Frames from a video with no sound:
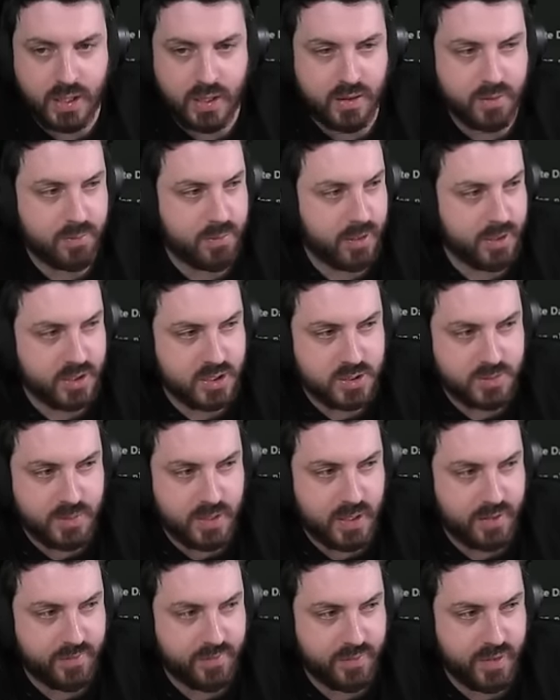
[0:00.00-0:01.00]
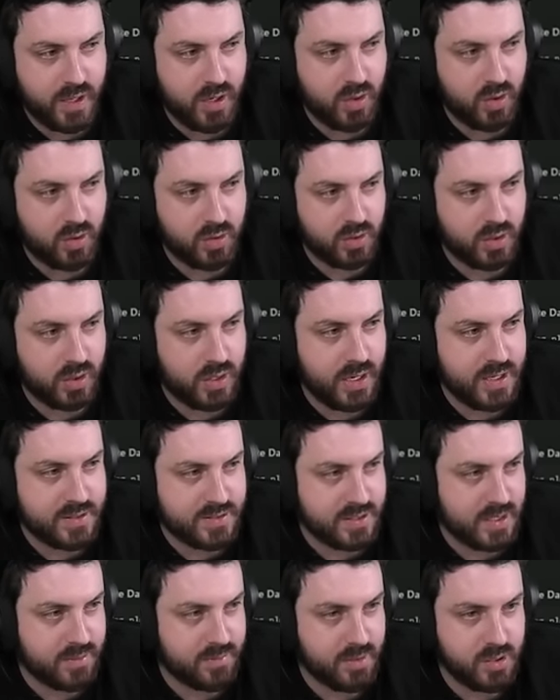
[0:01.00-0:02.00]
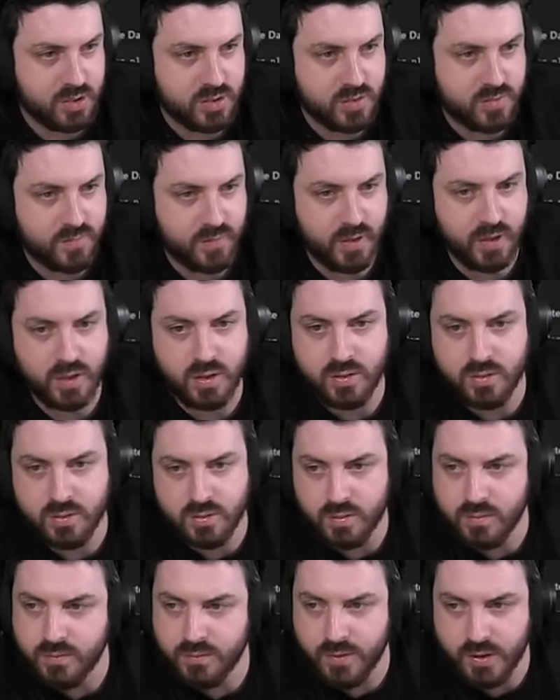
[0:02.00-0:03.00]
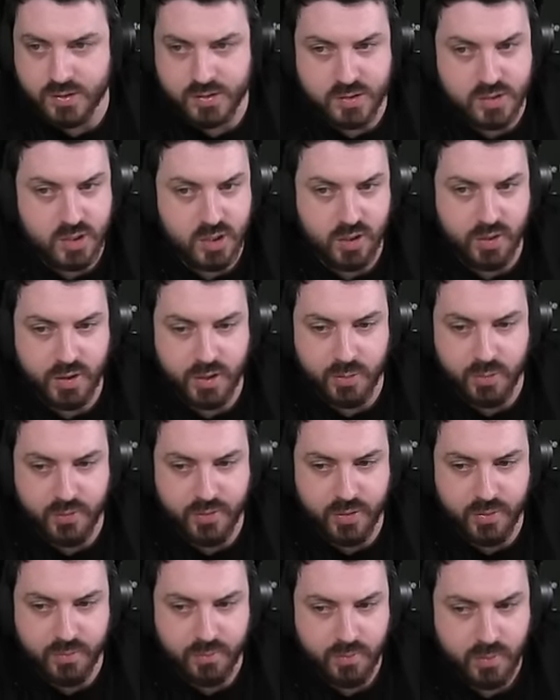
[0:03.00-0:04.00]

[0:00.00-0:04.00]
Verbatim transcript: The plugin's been out for that long and has that much fucking versatility with it.